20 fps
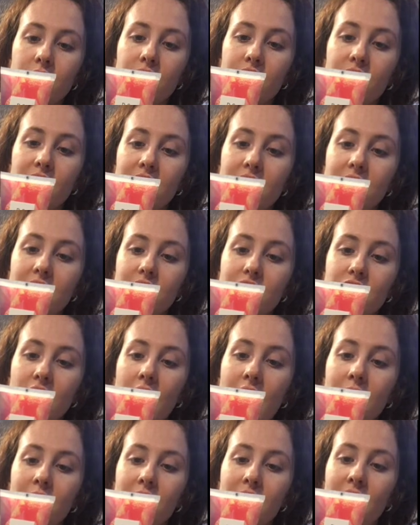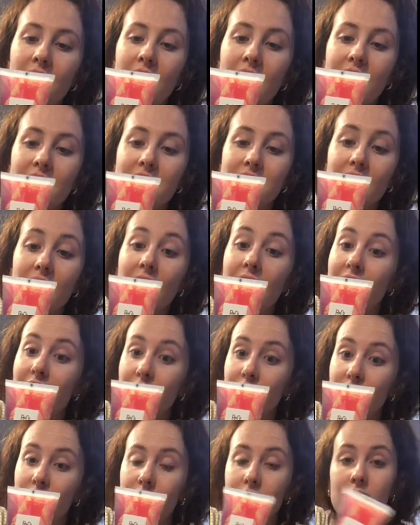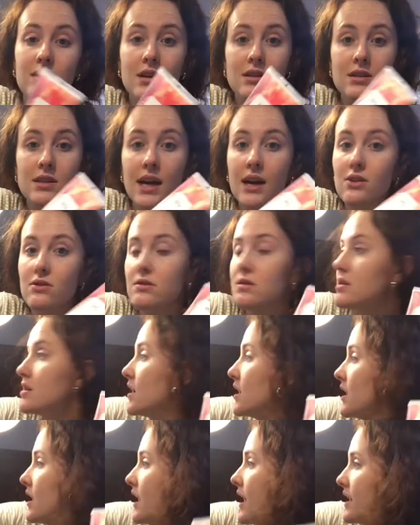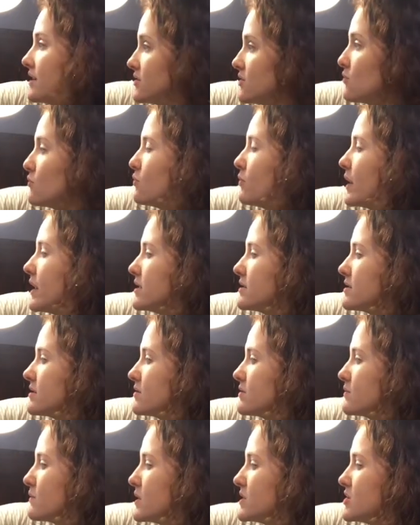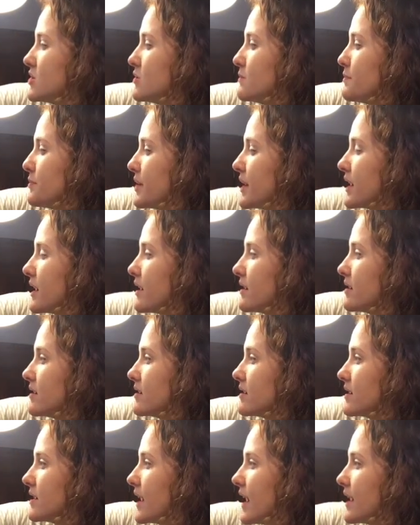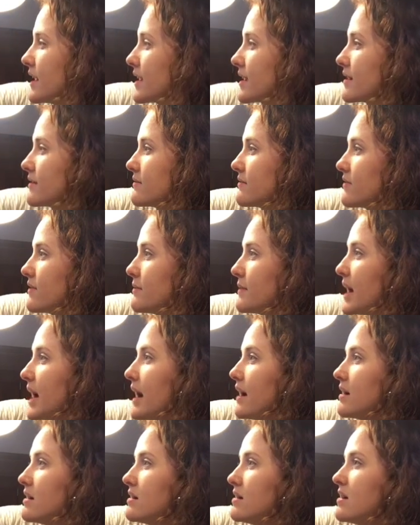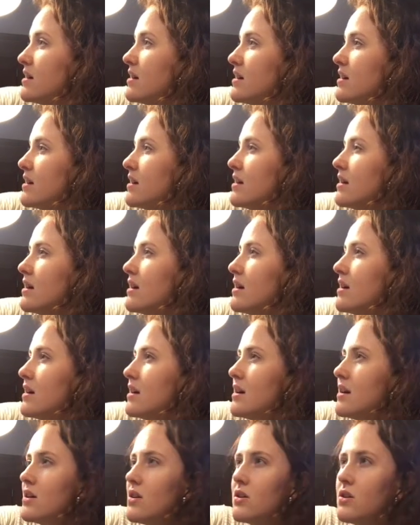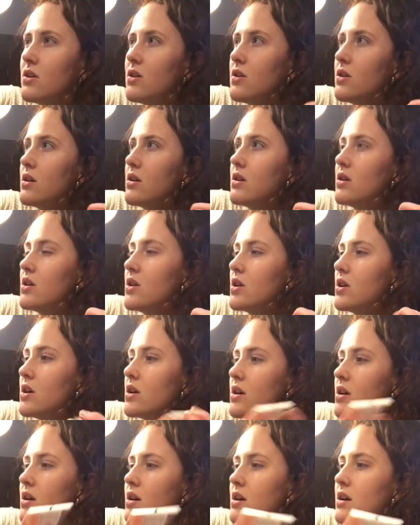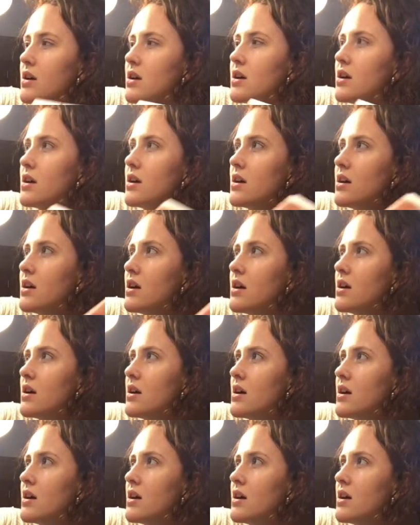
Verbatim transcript: reflective shine with high dive. That sounds. And so what, what do you plan on getting from that? Um, a sleek, sleek dew.